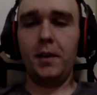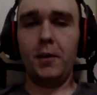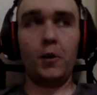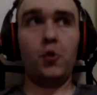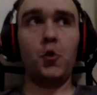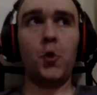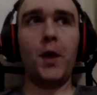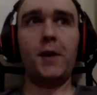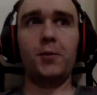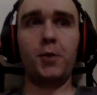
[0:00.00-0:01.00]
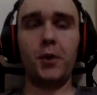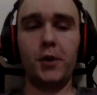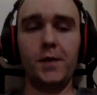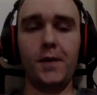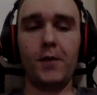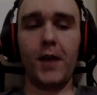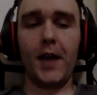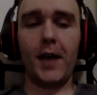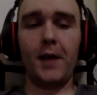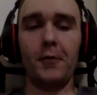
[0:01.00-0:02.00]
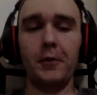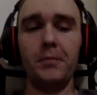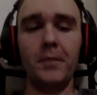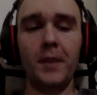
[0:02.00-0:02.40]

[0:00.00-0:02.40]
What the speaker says: the greatest printer you've ever had ever.